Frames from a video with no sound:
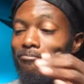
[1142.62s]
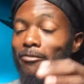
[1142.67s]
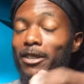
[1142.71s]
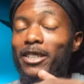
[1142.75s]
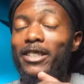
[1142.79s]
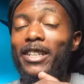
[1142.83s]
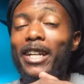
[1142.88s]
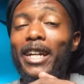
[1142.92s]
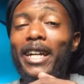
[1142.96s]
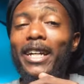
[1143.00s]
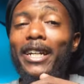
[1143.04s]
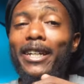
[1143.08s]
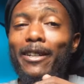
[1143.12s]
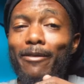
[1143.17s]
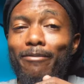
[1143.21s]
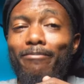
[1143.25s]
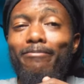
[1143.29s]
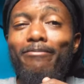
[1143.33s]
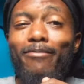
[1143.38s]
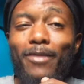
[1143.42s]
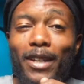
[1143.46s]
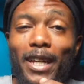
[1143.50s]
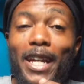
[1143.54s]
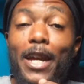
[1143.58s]
This thing,
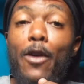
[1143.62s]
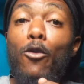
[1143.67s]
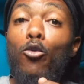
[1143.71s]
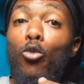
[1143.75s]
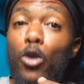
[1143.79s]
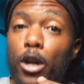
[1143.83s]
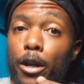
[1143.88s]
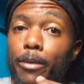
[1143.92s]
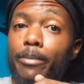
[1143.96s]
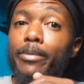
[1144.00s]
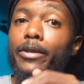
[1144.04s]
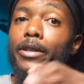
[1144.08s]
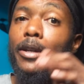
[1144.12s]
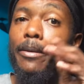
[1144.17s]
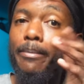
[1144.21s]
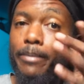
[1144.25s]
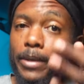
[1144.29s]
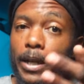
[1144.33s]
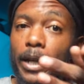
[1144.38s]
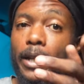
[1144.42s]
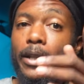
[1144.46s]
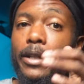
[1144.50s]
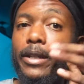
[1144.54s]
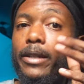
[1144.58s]
it rips, I'm
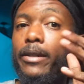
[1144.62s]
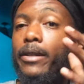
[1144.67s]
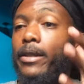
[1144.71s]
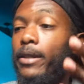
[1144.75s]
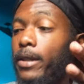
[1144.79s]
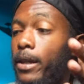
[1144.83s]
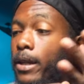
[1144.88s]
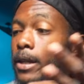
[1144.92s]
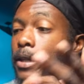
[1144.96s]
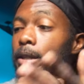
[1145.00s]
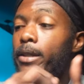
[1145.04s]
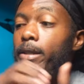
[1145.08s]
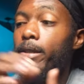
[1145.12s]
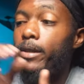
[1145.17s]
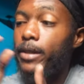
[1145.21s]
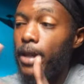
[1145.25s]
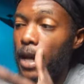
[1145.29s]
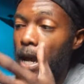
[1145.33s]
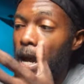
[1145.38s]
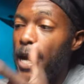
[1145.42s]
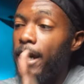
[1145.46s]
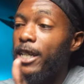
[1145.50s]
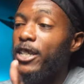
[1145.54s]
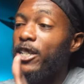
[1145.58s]
telling you. The thing is
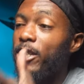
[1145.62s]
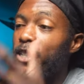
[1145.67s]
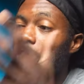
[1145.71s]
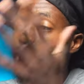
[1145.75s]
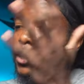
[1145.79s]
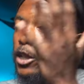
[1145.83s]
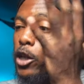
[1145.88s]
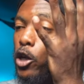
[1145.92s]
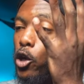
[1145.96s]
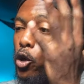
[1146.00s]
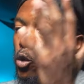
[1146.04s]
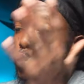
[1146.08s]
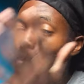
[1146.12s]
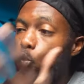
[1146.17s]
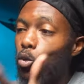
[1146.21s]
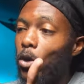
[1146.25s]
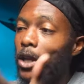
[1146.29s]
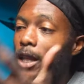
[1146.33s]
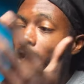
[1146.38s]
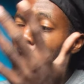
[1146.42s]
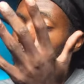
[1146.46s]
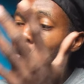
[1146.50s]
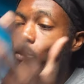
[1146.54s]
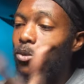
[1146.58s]
actually
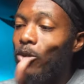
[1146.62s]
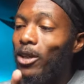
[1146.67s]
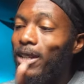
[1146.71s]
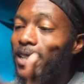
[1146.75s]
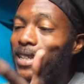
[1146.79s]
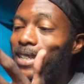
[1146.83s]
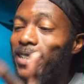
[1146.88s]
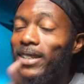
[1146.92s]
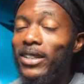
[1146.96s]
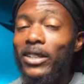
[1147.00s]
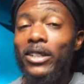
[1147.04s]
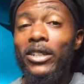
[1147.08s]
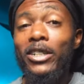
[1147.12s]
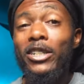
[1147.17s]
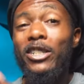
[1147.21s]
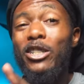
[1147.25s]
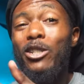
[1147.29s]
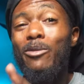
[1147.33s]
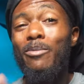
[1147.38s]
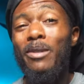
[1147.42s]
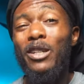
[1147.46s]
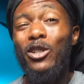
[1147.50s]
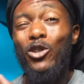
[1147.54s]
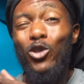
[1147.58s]
really, really good
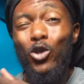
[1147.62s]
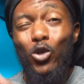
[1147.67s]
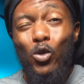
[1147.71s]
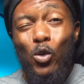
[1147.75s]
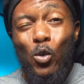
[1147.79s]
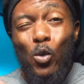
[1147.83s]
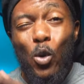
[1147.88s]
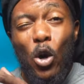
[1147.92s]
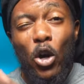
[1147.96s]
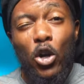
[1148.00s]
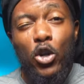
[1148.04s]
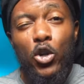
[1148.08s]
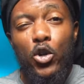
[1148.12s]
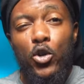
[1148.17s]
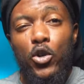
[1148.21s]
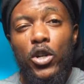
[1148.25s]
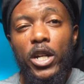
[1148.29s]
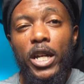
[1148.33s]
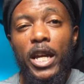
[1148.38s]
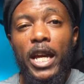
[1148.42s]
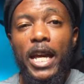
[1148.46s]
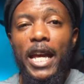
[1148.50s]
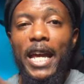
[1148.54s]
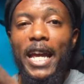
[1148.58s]
to be
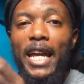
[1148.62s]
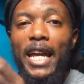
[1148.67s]
$250.